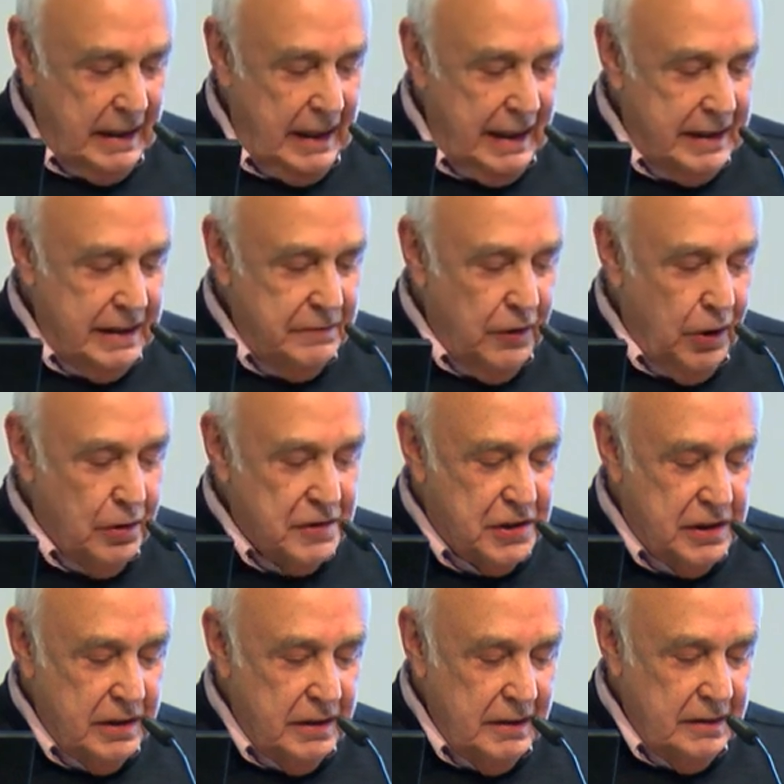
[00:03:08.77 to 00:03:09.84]
It involves
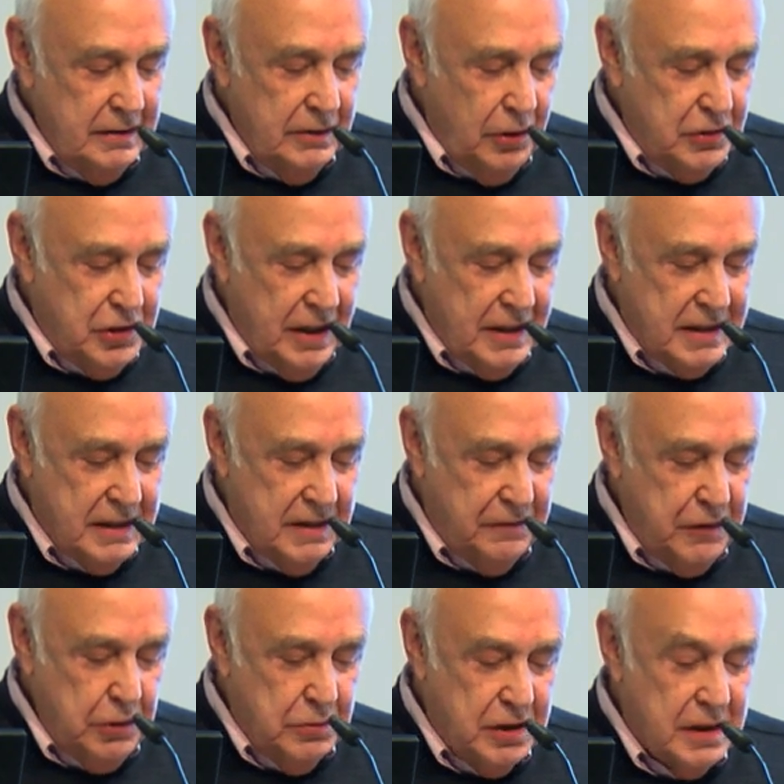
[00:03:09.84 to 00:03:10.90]
not just the
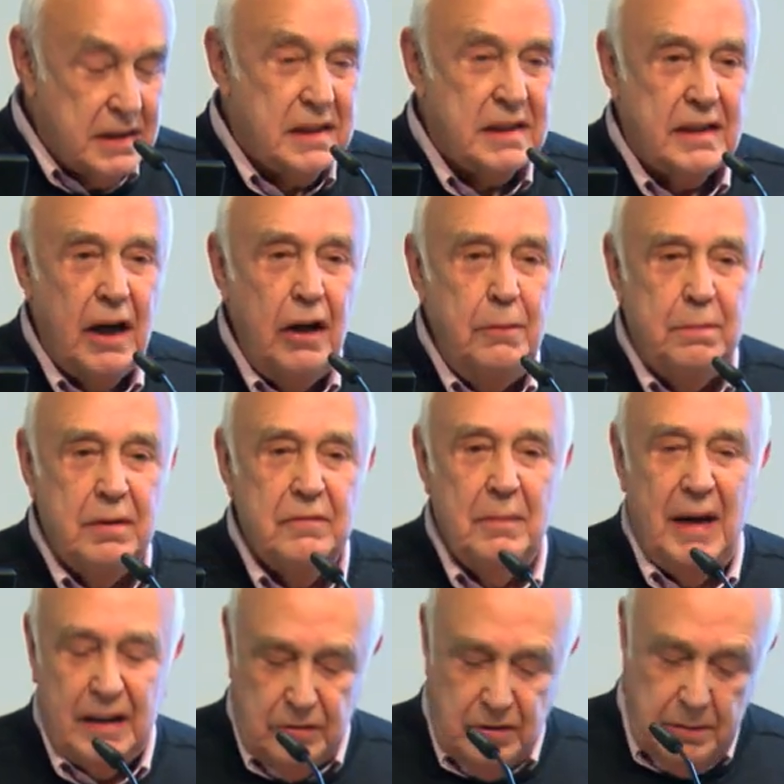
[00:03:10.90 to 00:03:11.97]
future scope of
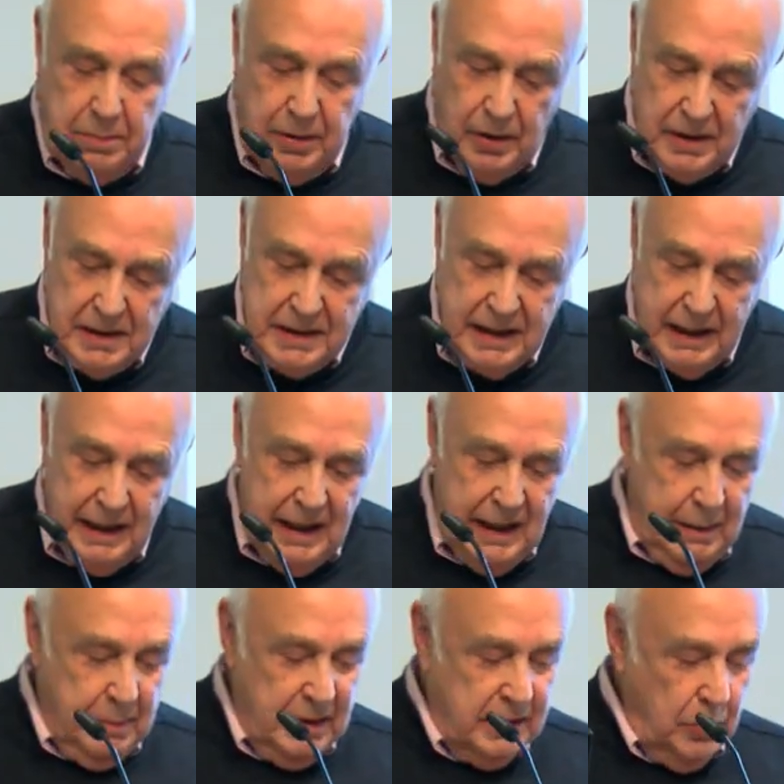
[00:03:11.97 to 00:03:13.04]
macro policy,
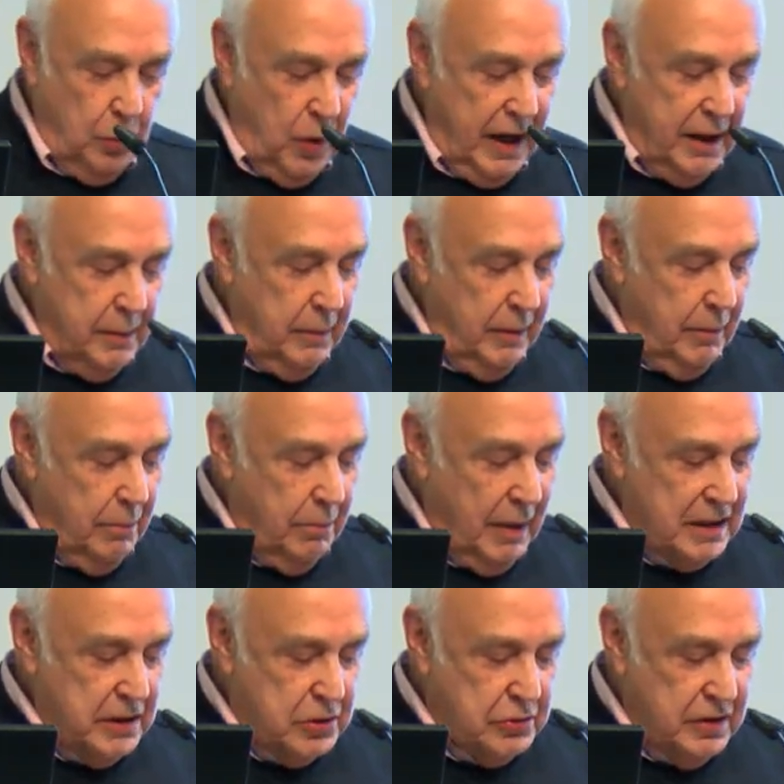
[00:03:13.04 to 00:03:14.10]
but the way
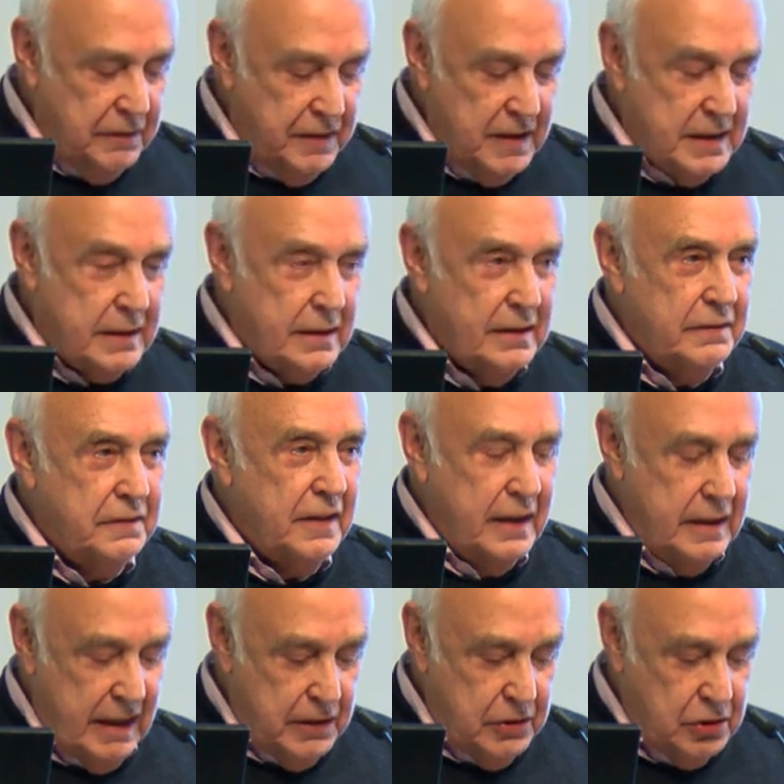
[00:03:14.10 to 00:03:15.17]
monetary, fiscal, and
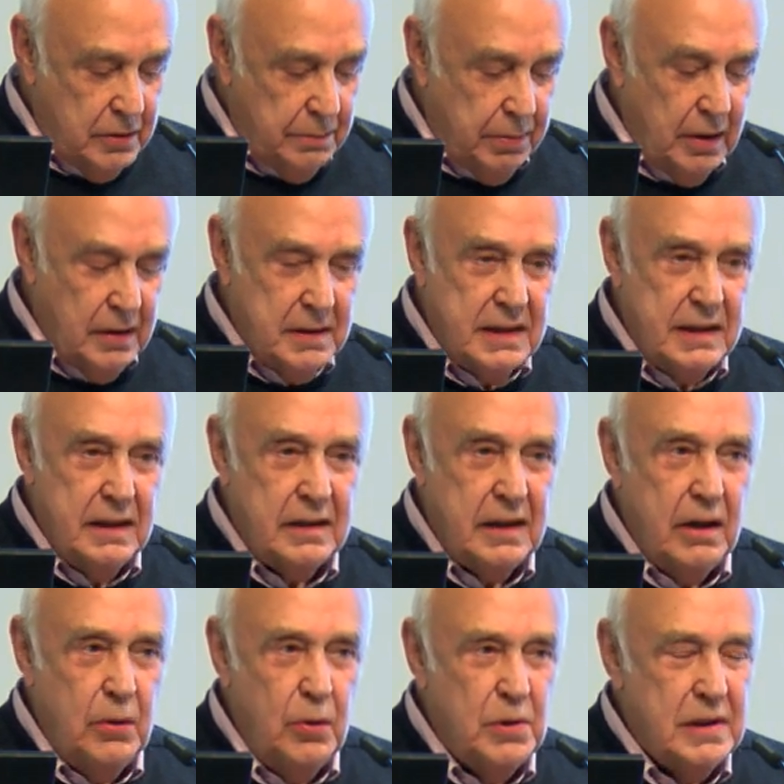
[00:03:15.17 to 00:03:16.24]
financial policy are
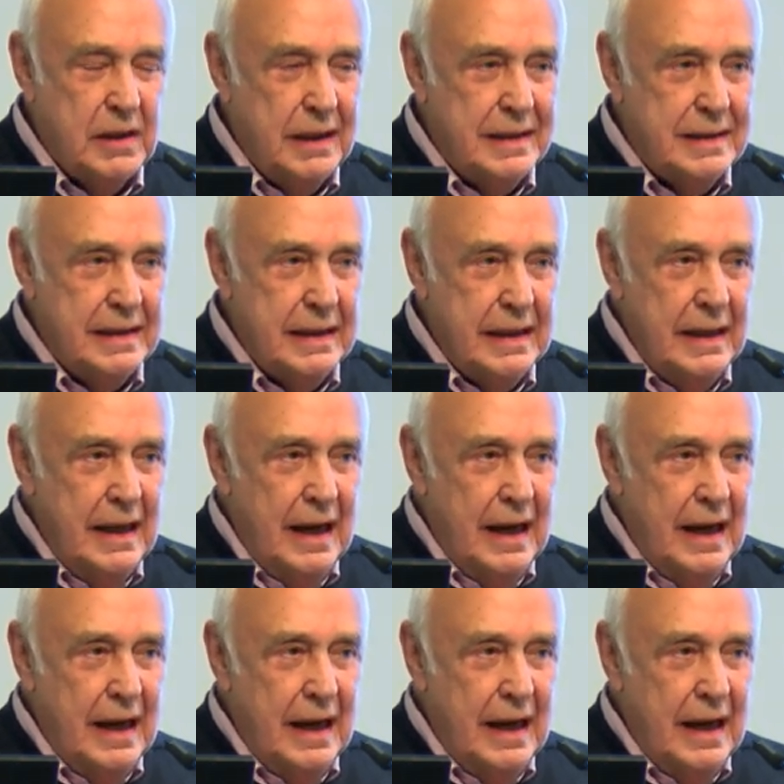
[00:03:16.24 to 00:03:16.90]
coordinated.